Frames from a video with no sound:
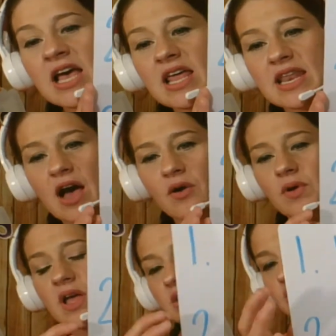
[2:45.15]
Now,
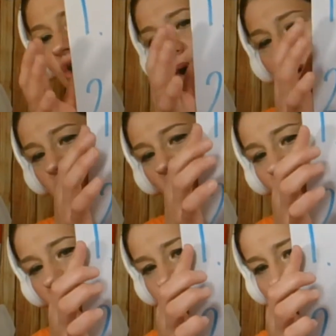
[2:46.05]
so I wrote
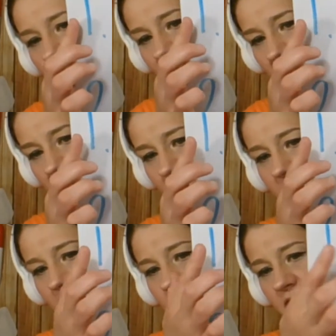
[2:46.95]
vocab
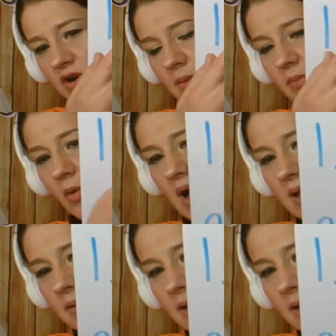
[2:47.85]
for number 1.